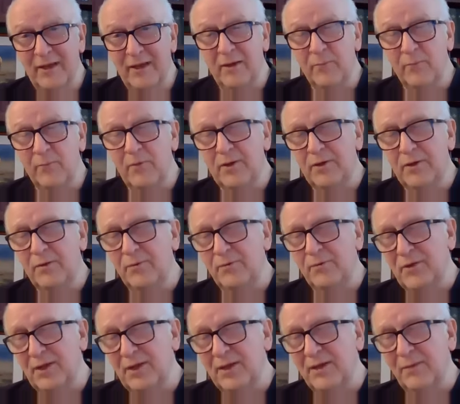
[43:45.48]
And when you
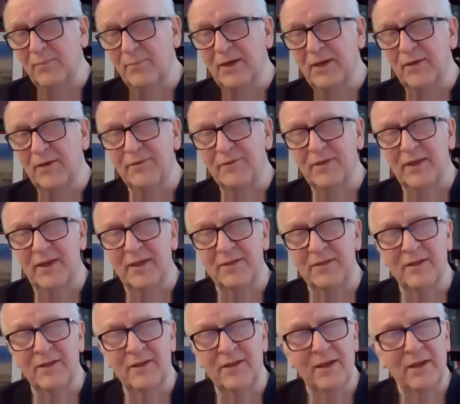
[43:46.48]
think about that,
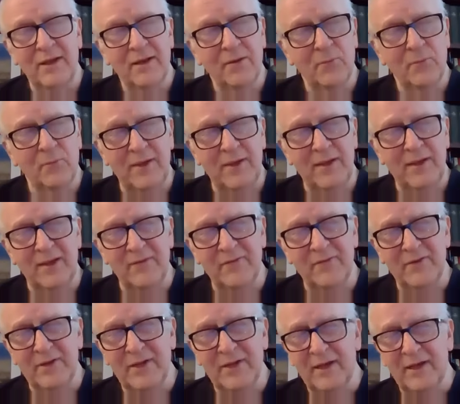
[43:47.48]
we
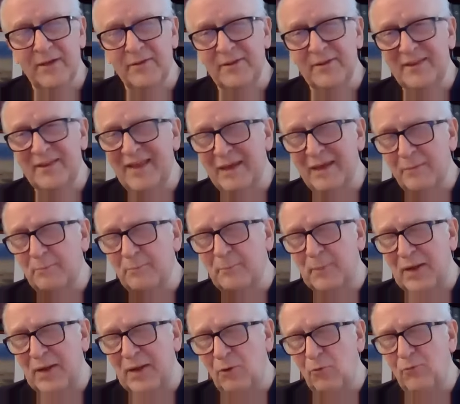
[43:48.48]
haven't had that
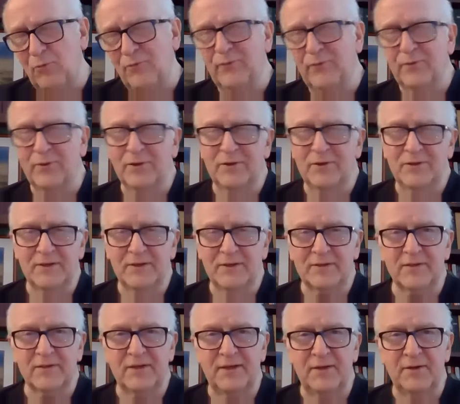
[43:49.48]
powerful a
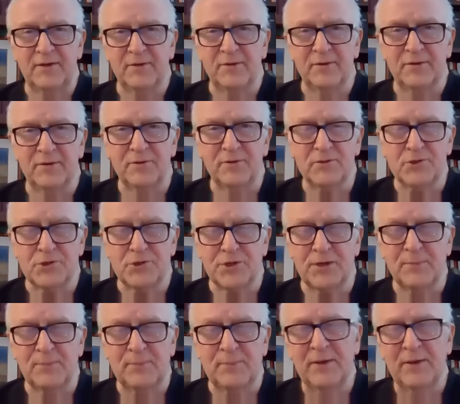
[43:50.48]

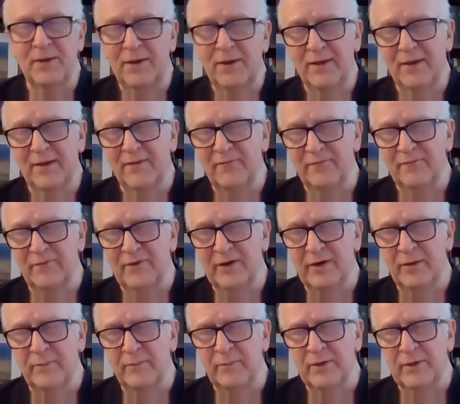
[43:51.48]
dictatorship
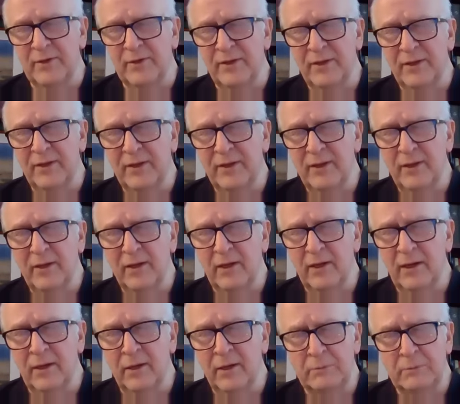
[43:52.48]
environment
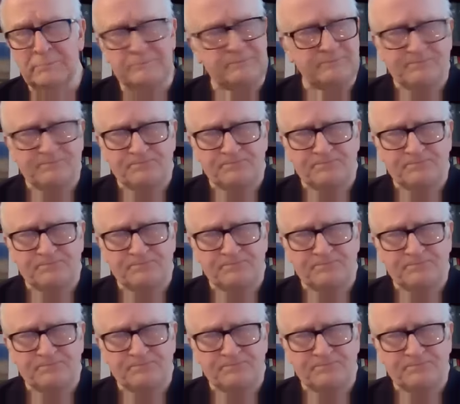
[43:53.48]
um,